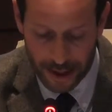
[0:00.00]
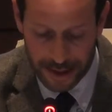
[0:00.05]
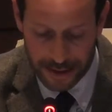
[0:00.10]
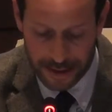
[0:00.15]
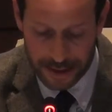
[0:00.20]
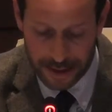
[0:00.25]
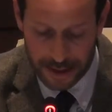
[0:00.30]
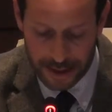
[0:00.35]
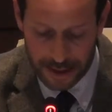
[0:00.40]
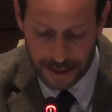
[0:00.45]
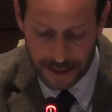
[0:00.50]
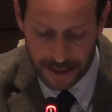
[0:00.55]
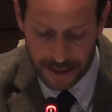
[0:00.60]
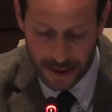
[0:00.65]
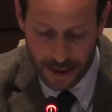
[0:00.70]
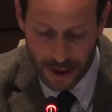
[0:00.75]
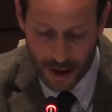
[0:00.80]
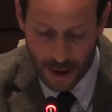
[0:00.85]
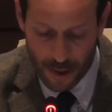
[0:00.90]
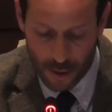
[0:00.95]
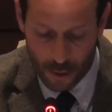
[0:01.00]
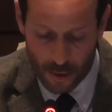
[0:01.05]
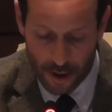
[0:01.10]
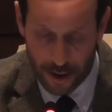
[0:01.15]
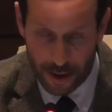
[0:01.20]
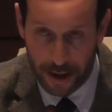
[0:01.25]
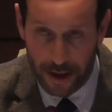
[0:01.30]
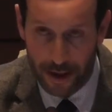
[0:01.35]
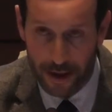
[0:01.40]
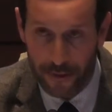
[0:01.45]
assets
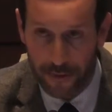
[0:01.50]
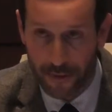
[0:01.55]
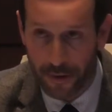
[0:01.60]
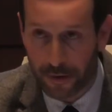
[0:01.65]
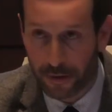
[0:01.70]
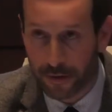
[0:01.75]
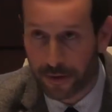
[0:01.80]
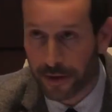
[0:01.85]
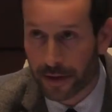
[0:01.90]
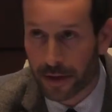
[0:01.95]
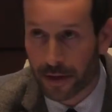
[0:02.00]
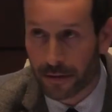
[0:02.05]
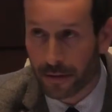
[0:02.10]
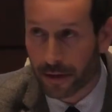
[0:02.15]
wherever they are